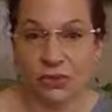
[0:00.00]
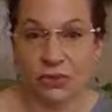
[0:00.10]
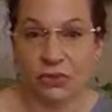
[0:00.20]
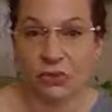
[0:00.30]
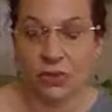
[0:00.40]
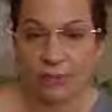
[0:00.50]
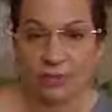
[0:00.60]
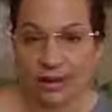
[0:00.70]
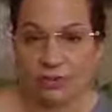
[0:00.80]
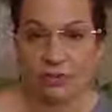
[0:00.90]
This is what the
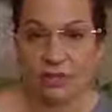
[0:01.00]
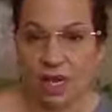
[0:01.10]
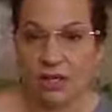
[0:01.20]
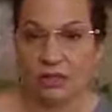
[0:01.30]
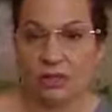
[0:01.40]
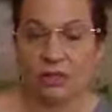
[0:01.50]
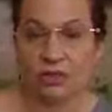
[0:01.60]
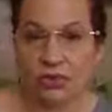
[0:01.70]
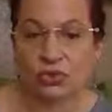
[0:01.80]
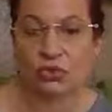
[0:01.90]
Bible says, and this
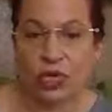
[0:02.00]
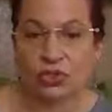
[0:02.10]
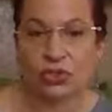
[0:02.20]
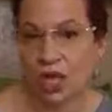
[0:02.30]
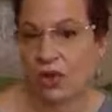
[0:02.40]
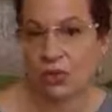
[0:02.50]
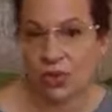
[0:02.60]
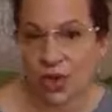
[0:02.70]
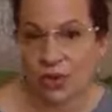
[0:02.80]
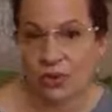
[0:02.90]
is the direction I would
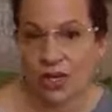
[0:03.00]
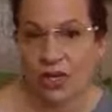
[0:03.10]
go.